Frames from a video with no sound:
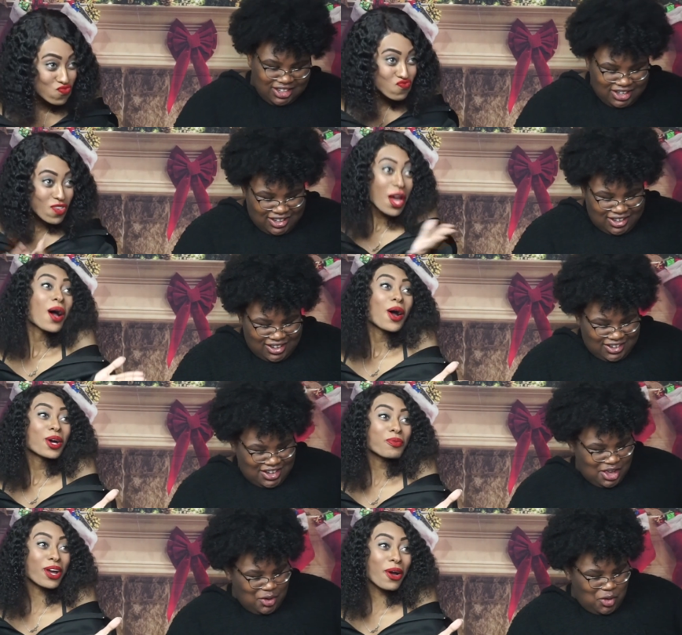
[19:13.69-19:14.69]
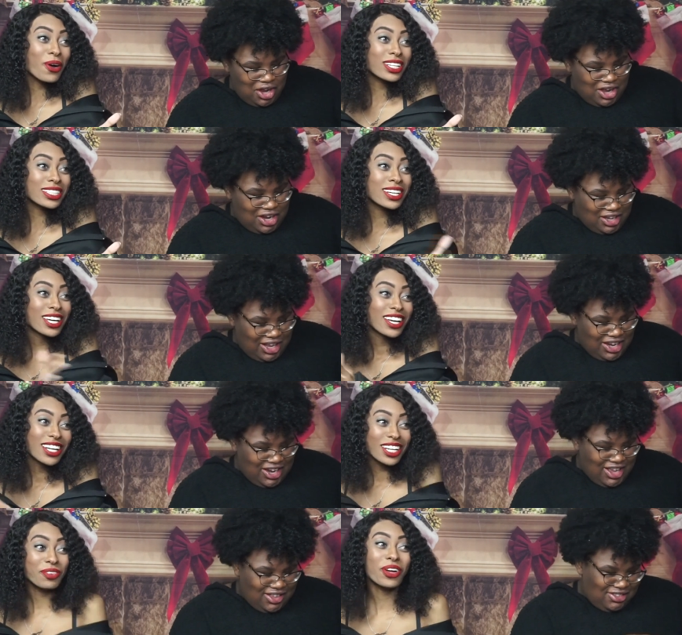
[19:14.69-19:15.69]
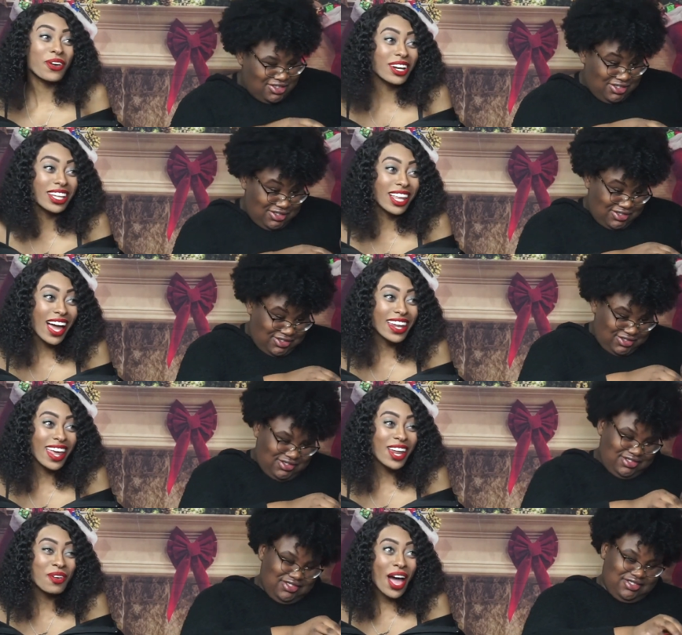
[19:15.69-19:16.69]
Speaker 1: we're going to London. We're going to London.